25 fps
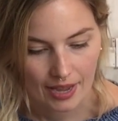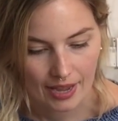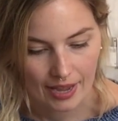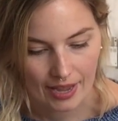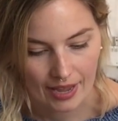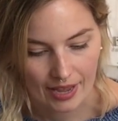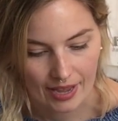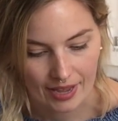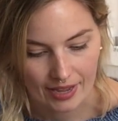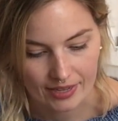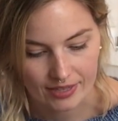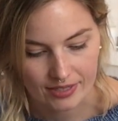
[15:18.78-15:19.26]

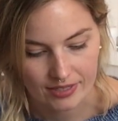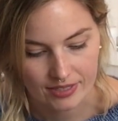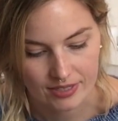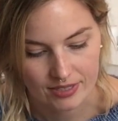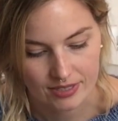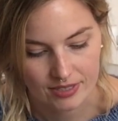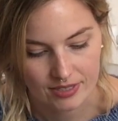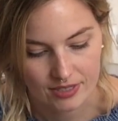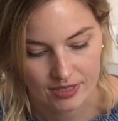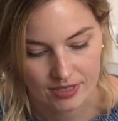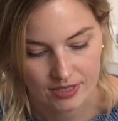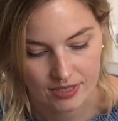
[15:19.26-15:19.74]

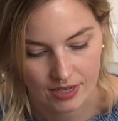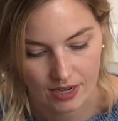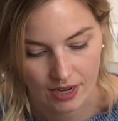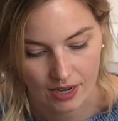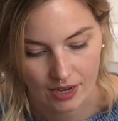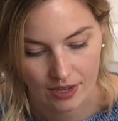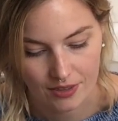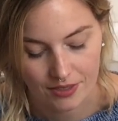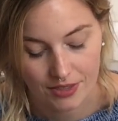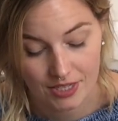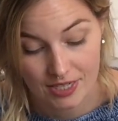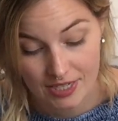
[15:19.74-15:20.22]
And
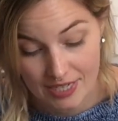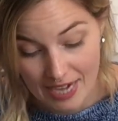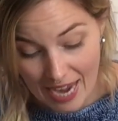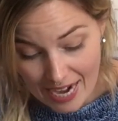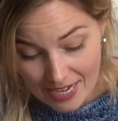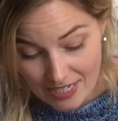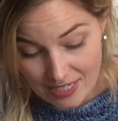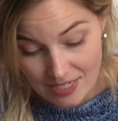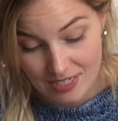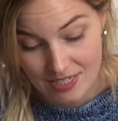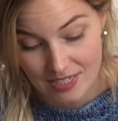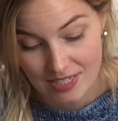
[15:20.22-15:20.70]
the
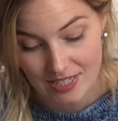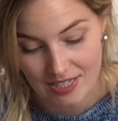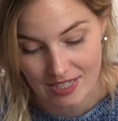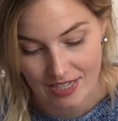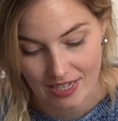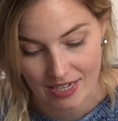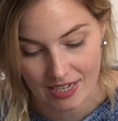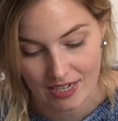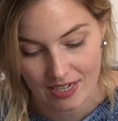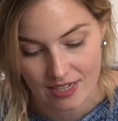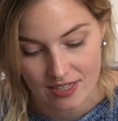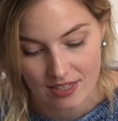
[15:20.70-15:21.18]
next
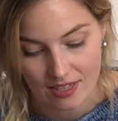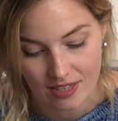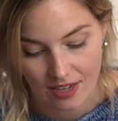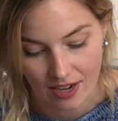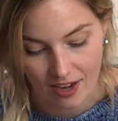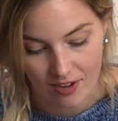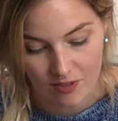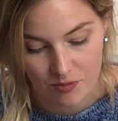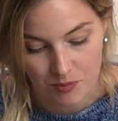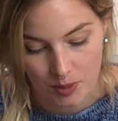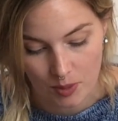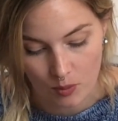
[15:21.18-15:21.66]
thing that
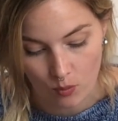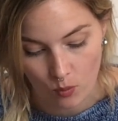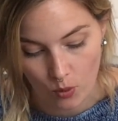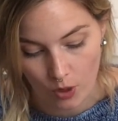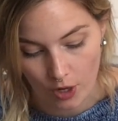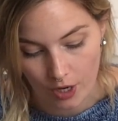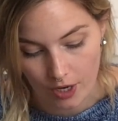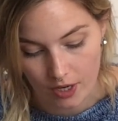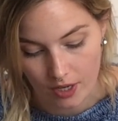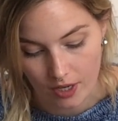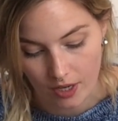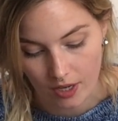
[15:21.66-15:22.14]
I've been
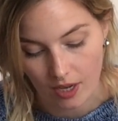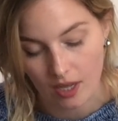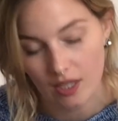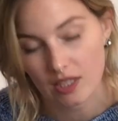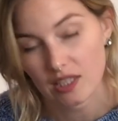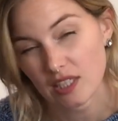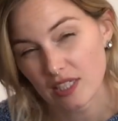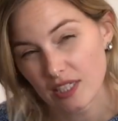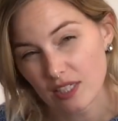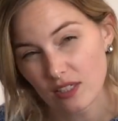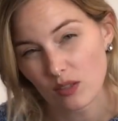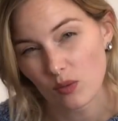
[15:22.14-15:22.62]
working a
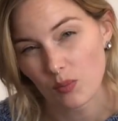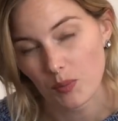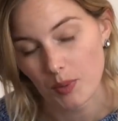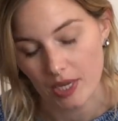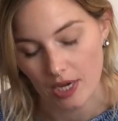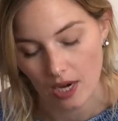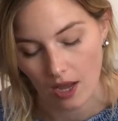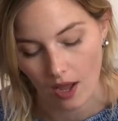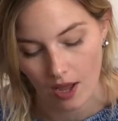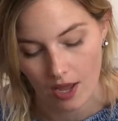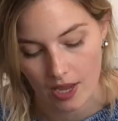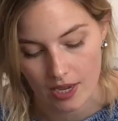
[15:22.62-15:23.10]
little
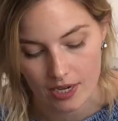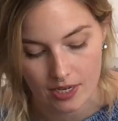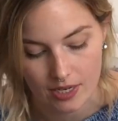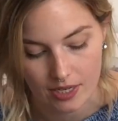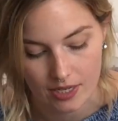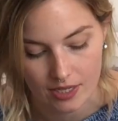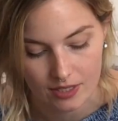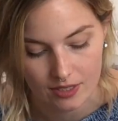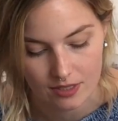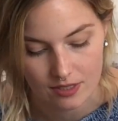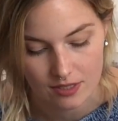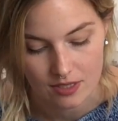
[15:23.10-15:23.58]
bit on
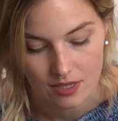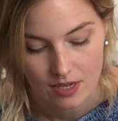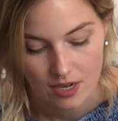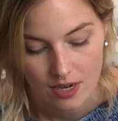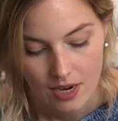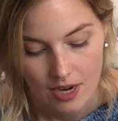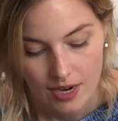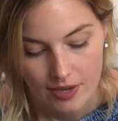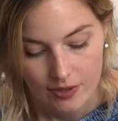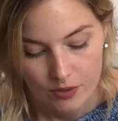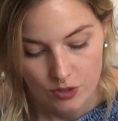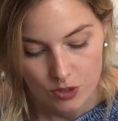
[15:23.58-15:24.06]
is
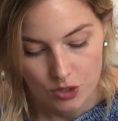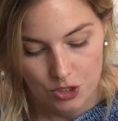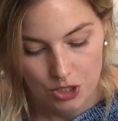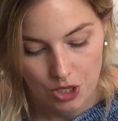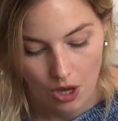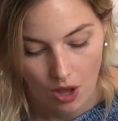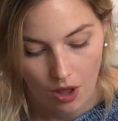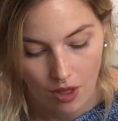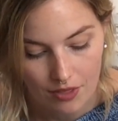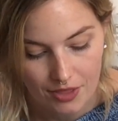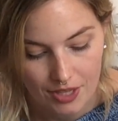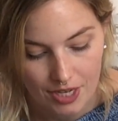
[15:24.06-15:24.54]
the
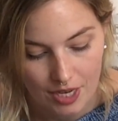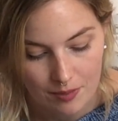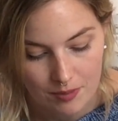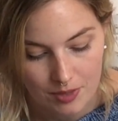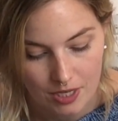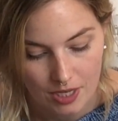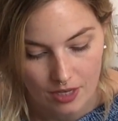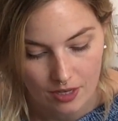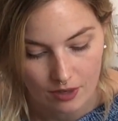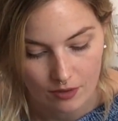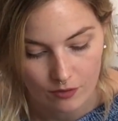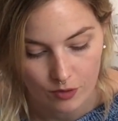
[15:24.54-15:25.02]
shawl that I'm
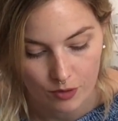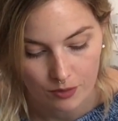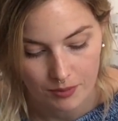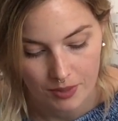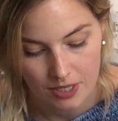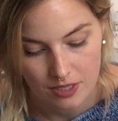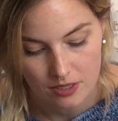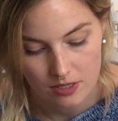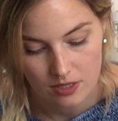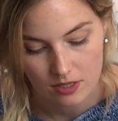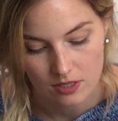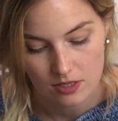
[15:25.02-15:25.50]
knitting for
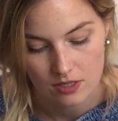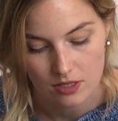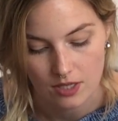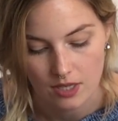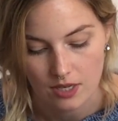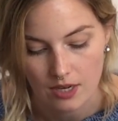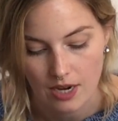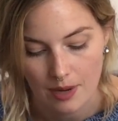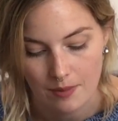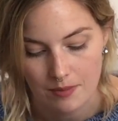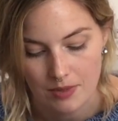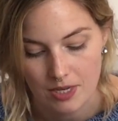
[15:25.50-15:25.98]
my
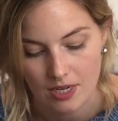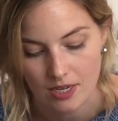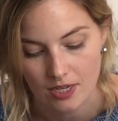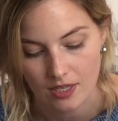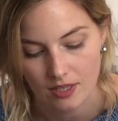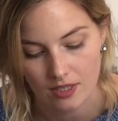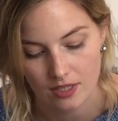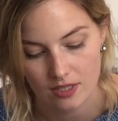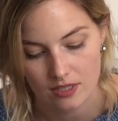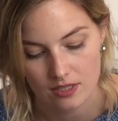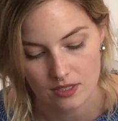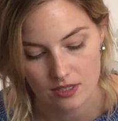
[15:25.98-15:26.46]
sister. I'm
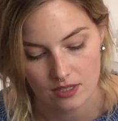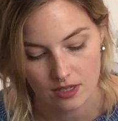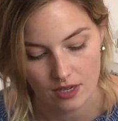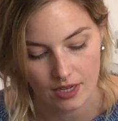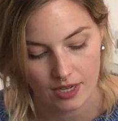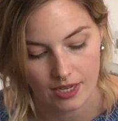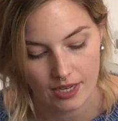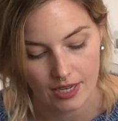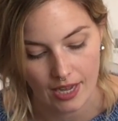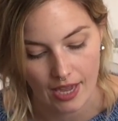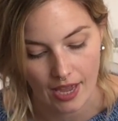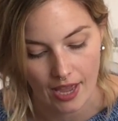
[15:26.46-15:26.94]
knitting this
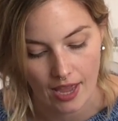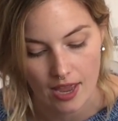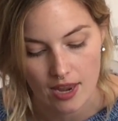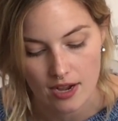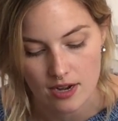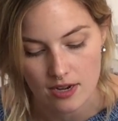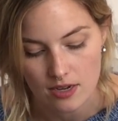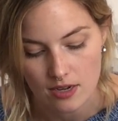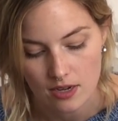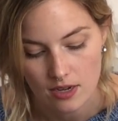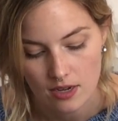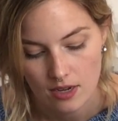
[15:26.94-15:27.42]

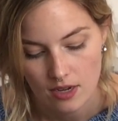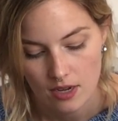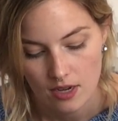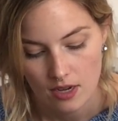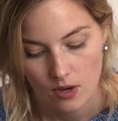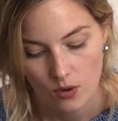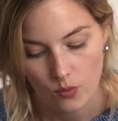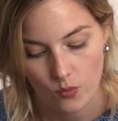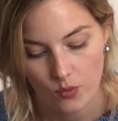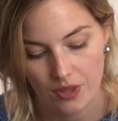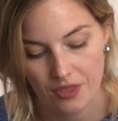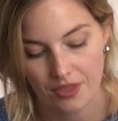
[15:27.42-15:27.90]
again
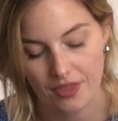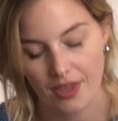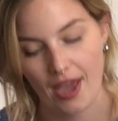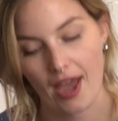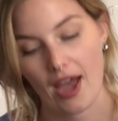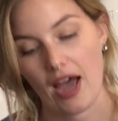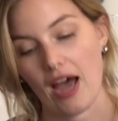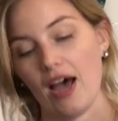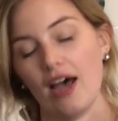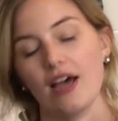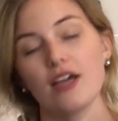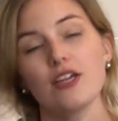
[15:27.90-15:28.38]
with
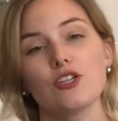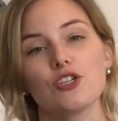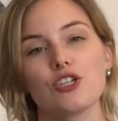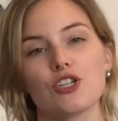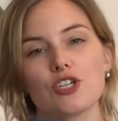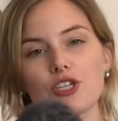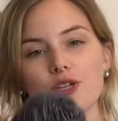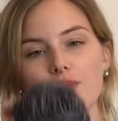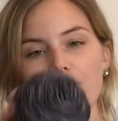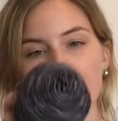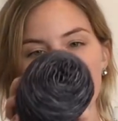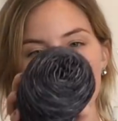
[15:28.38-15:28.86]

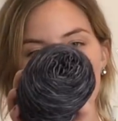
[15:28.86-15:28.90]
ash.